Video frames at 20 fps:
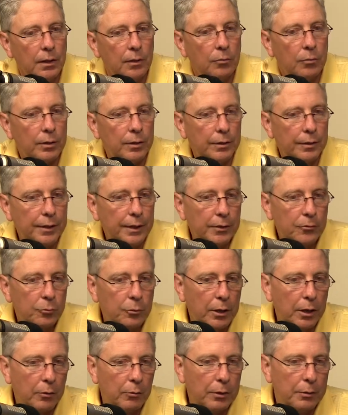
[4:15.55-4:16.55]
Well, and that's
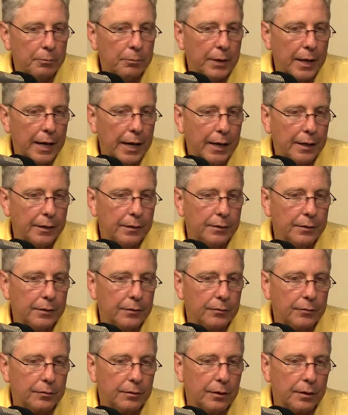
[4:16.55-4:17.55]
why we've added
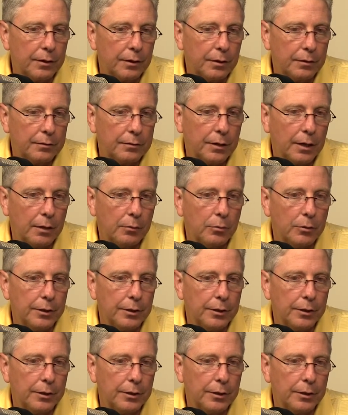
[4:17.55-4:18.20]
this table